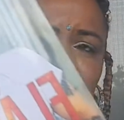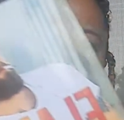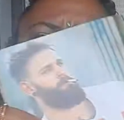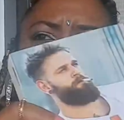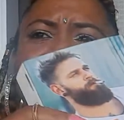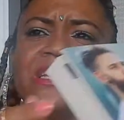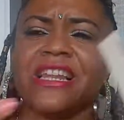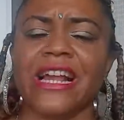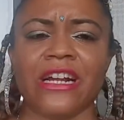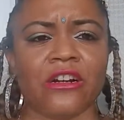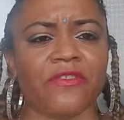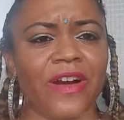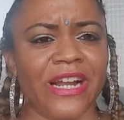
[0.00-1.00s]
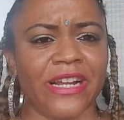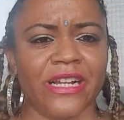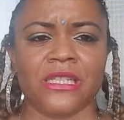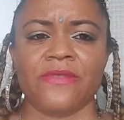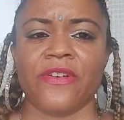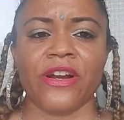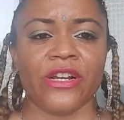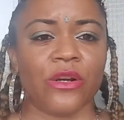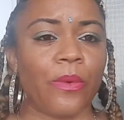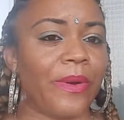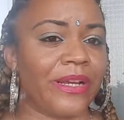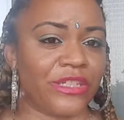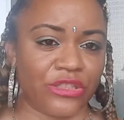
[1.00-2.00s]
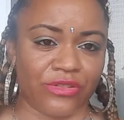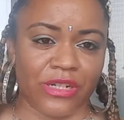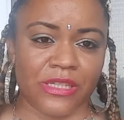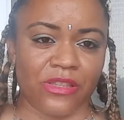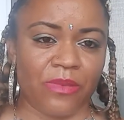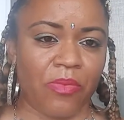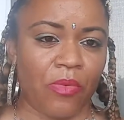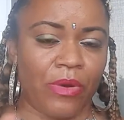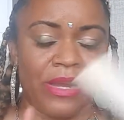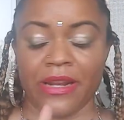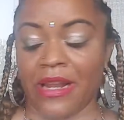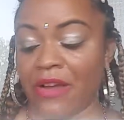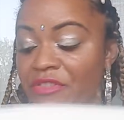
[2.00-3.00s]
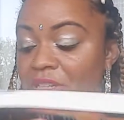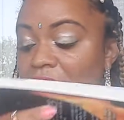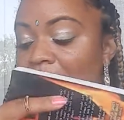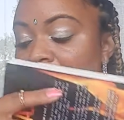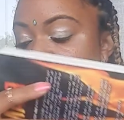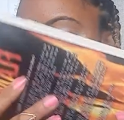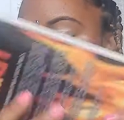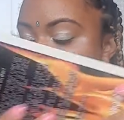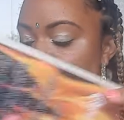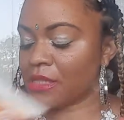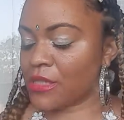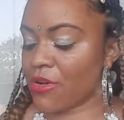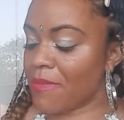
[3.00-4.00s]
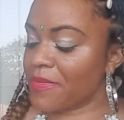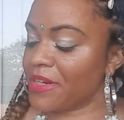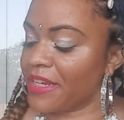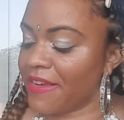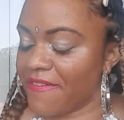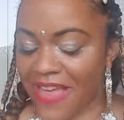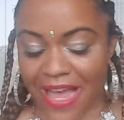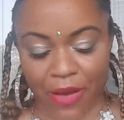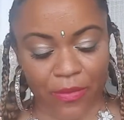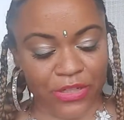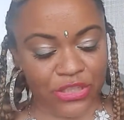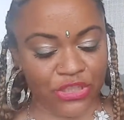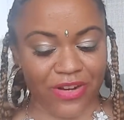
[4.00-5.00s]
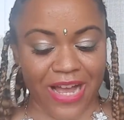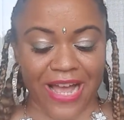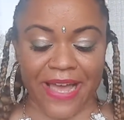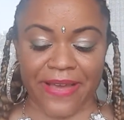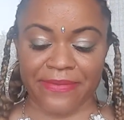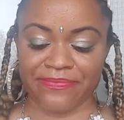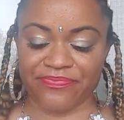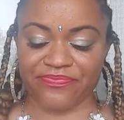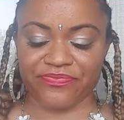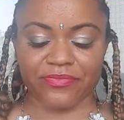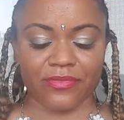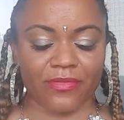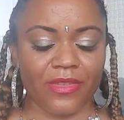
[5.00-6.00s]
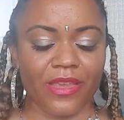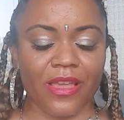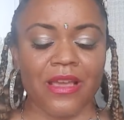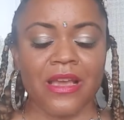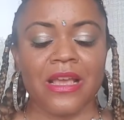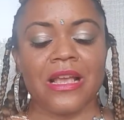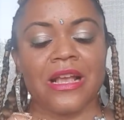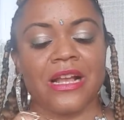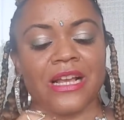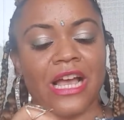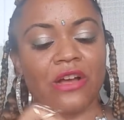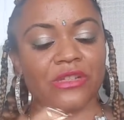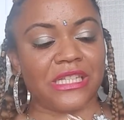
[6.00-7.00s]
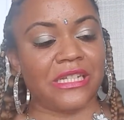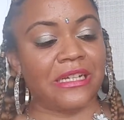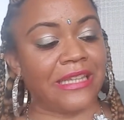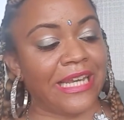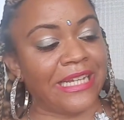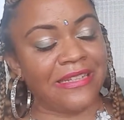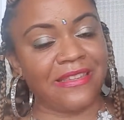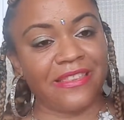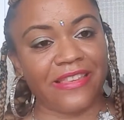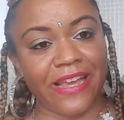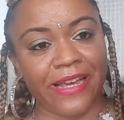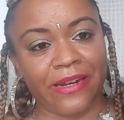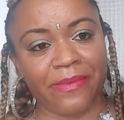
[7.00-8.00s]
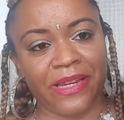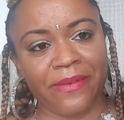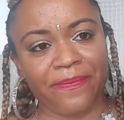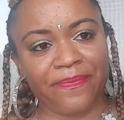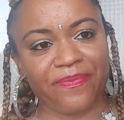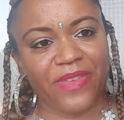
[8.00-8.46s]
I really like her writing. It's very quick, straight to the point, and I really like that. So I'm going to give that one a try. Kelsey Clayton, The Enemy.